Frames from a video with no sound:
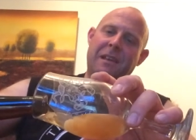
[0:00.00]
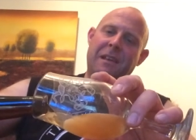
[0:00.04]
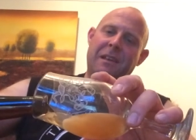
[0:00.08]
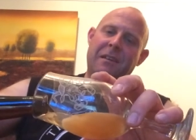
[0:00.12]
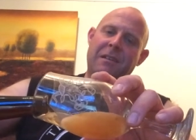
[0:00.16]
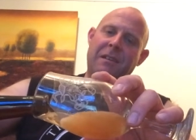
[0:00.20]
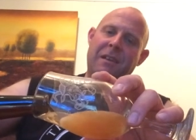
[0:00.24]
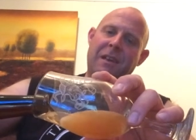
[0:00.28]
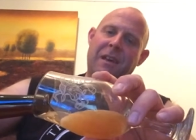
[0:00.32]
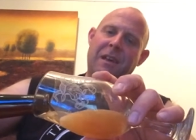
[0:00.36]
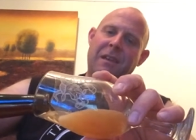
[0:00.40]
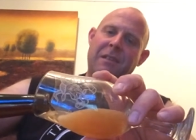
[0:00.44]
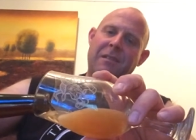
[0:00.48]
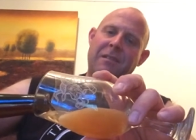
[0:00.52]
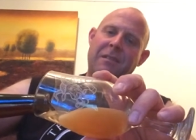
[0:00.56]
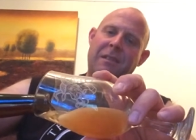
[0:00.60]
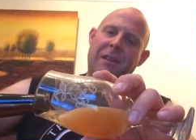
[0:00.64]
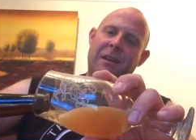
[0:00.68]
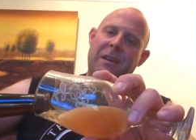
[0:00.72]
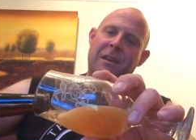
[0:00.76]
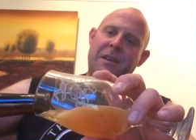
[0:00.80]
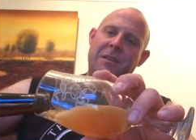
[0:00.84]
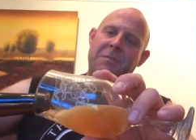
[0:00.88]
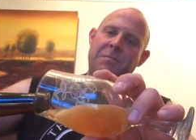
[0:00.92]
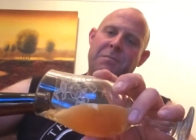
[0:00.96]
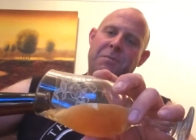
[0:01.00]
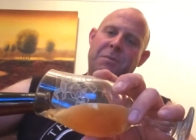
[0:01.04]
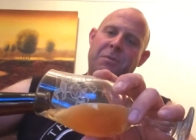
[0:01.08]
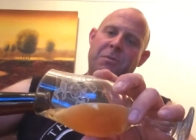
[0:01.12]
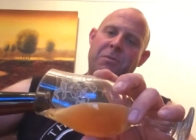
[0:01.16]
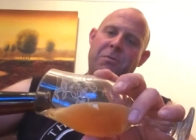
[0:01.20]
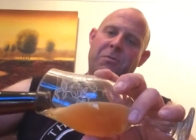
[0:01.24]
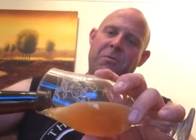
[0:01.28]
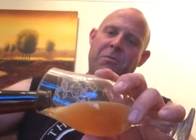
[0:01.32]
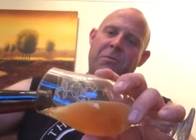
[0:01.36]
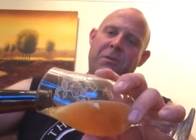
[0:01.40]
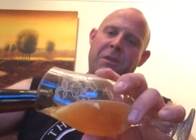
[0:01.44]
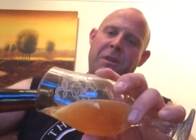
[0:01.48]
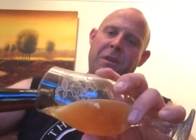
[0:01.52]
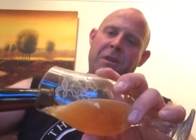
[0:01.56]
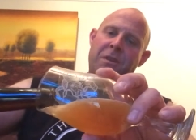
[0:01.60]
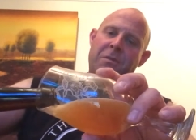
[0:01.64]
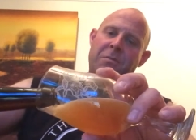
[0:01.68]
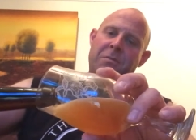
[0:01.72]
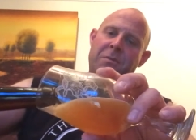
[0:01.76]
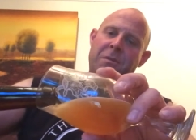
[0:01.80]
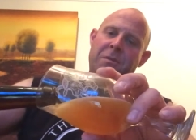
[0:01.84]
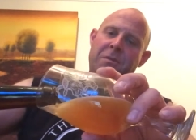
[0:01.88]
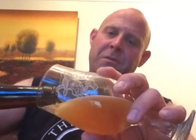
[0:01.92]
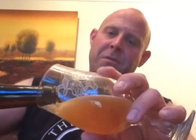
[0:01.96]
Okay, that is pouring
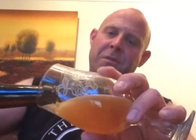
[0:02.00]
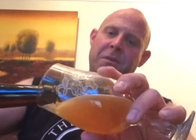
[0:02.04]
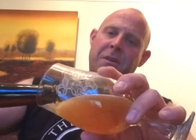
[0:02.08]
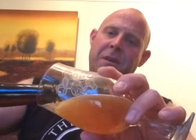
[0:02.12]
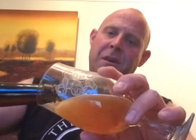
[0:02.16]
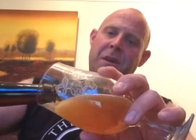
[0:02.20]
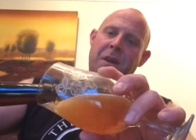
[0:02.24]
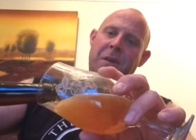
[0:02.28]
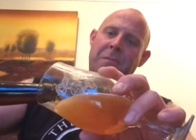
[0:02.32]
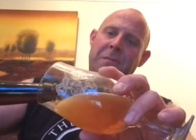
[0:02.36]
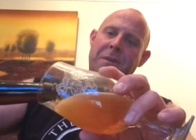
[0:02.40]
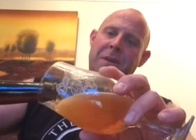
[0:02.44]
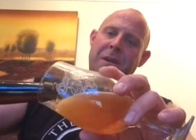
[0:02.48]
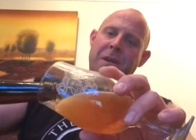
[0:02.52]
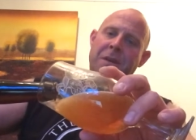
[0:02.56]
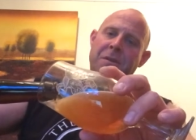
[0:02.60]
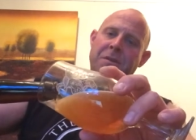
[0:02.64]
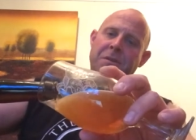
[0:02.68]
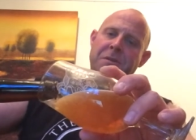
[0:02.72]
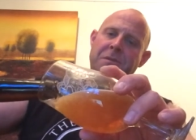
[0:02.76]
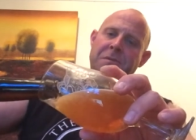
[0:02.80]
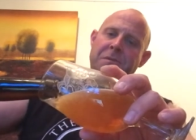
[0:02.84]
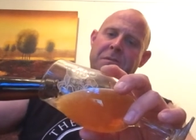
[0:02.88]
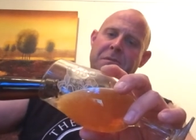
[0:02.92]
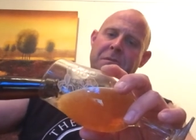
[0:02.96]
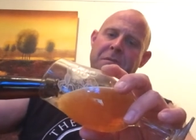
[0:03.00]
with good carbonation.